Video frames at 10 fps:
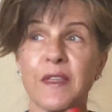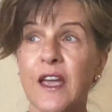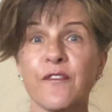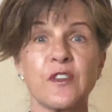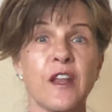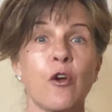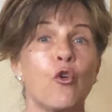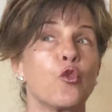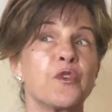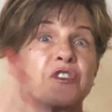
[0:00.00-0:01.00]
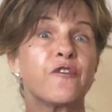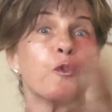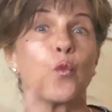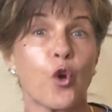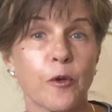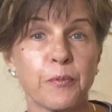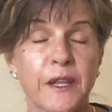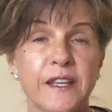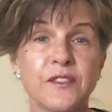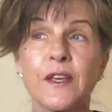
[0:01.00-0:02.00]
they have to now go to a different
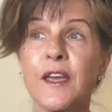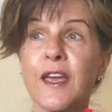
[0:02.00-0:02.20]
workplace